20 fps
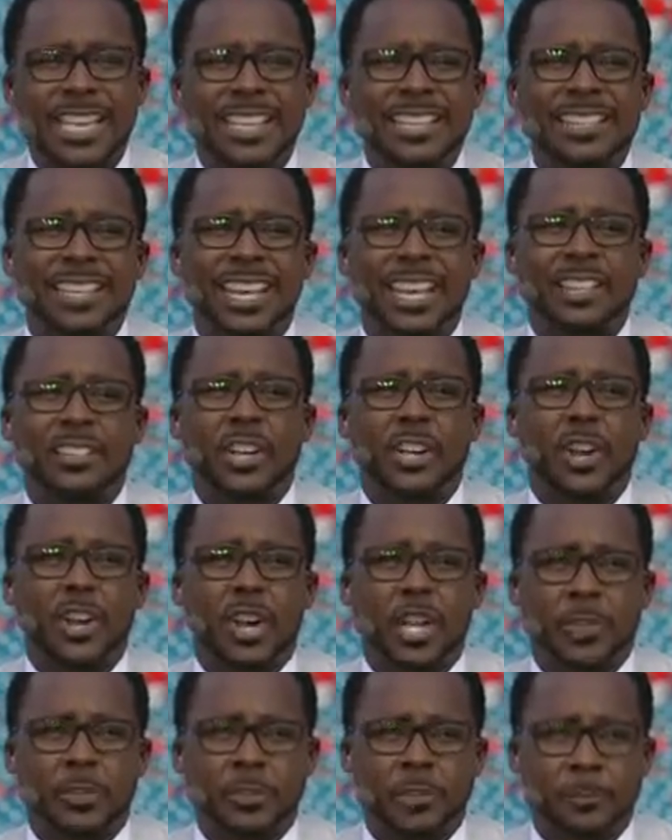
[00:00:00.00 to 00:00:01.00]
He's had to
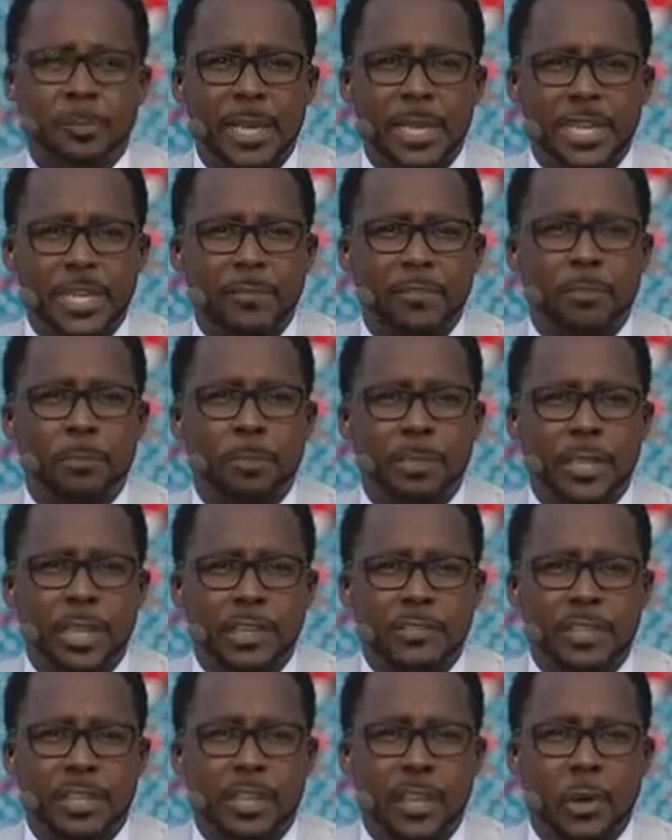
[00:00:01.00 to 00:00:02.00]
earn the respect of his
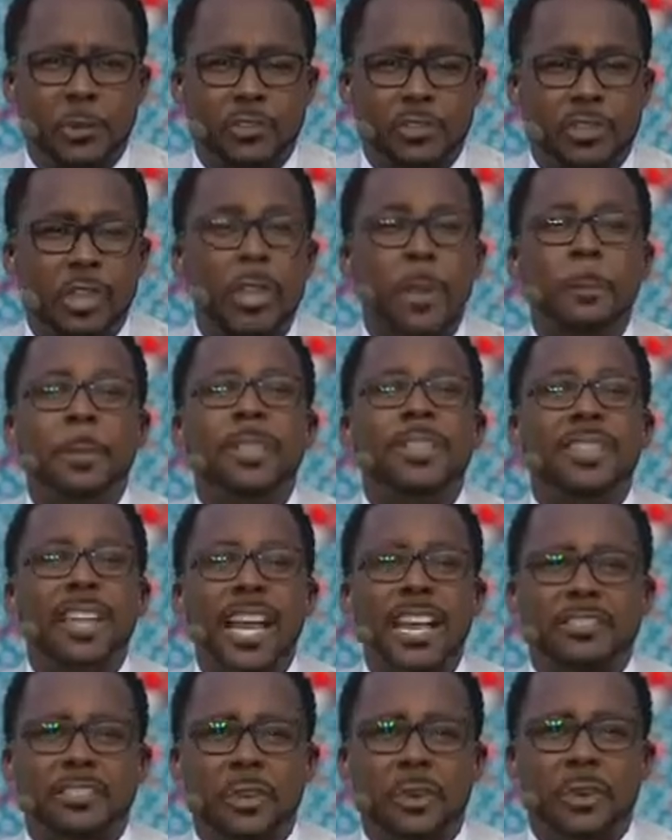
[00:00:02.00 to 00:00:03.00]
players and coaches, but
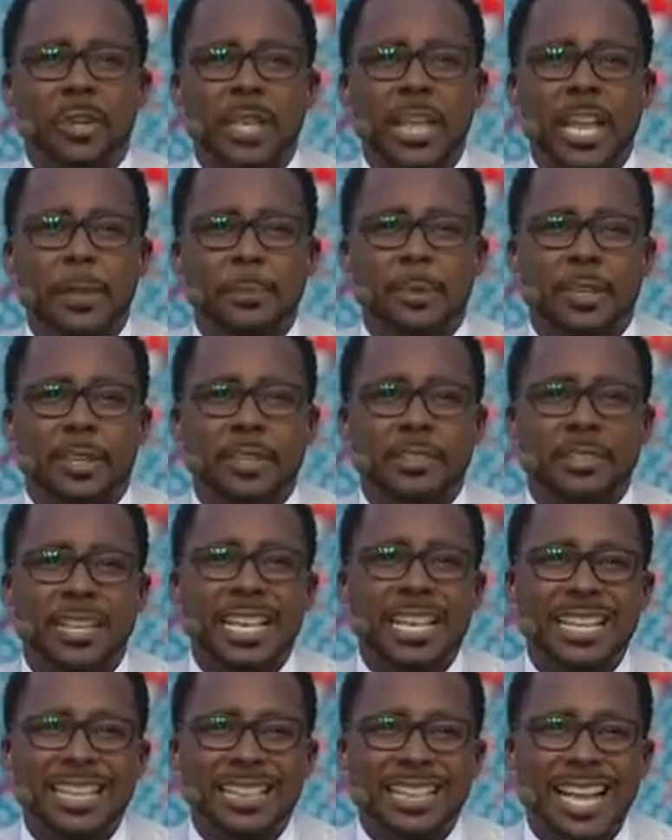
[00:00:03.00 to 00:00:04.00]
that's okay because
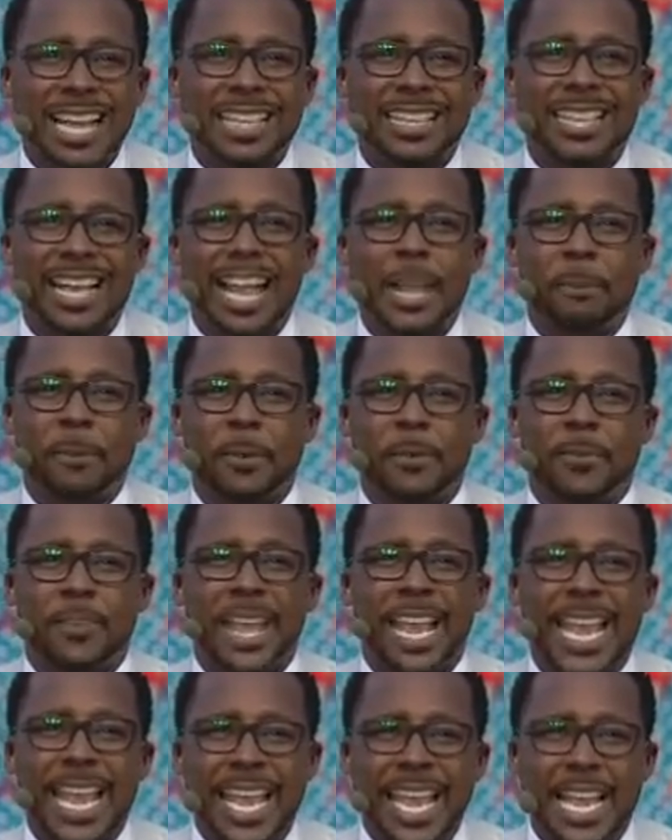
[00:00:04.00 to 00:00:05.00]
that type of
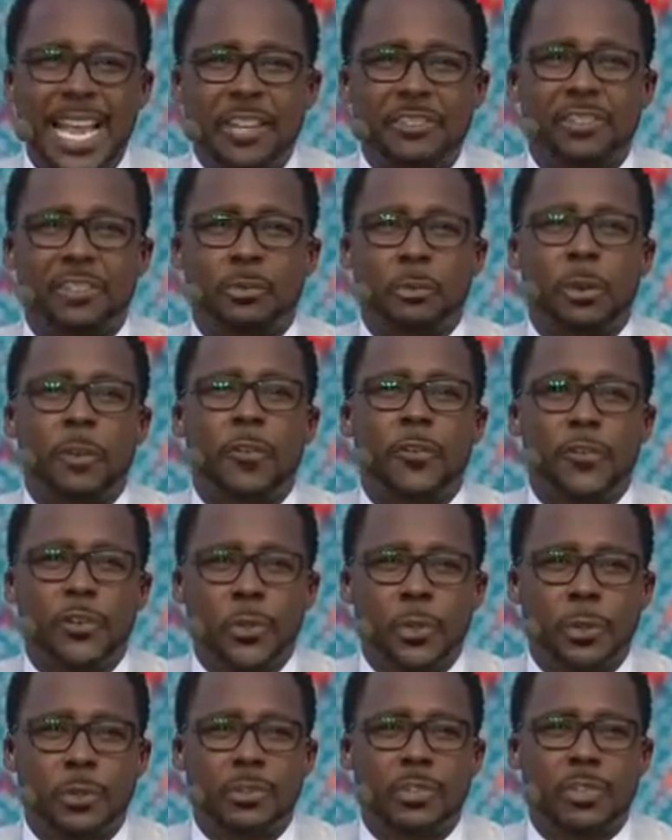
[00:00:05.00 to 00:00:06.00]
edge is what
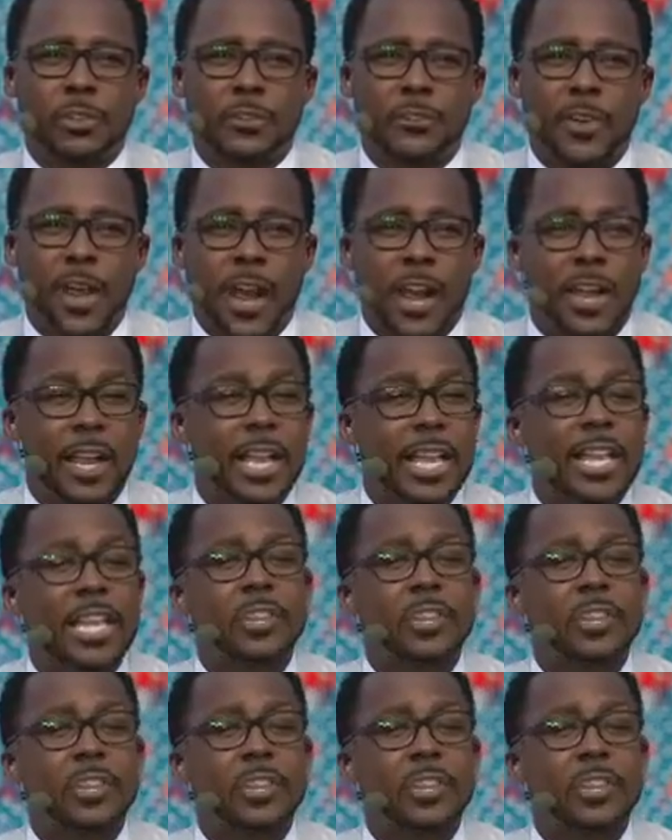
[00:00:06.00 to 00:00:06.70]
fuels his fire.